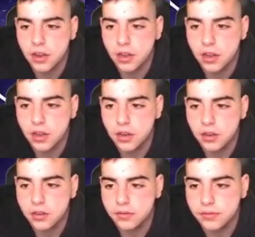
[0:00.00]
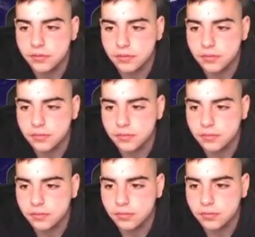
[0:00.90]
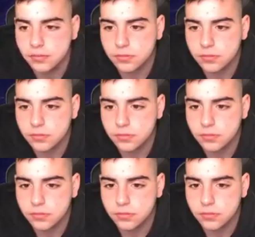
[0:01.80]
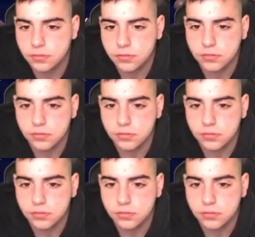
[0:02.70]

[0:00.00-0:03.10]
Nobody speaks.